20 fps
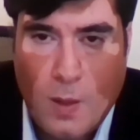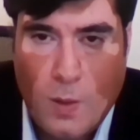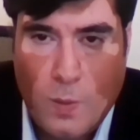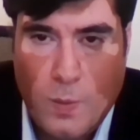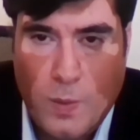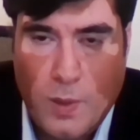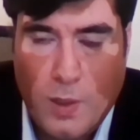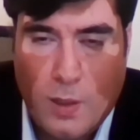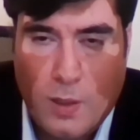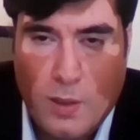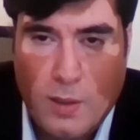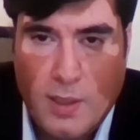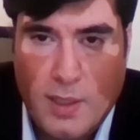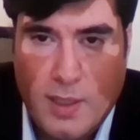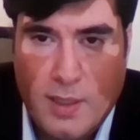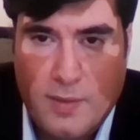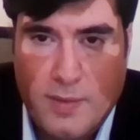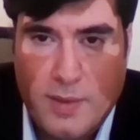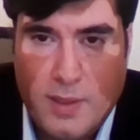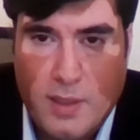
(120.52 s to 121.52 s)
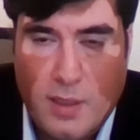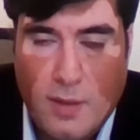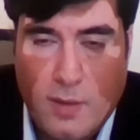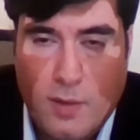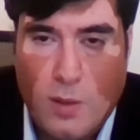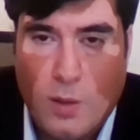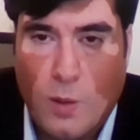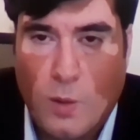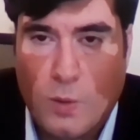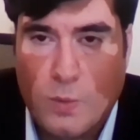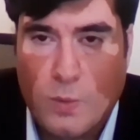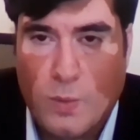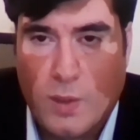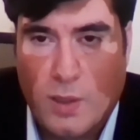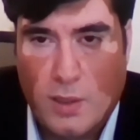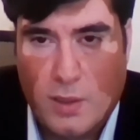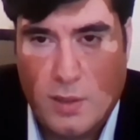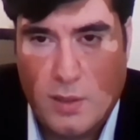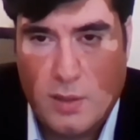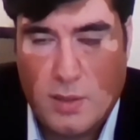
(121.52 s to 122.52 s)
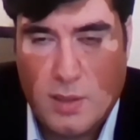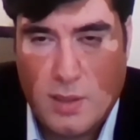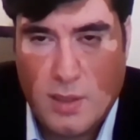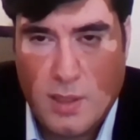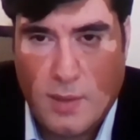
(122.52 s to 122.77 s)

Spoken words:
We all live in our own worlds,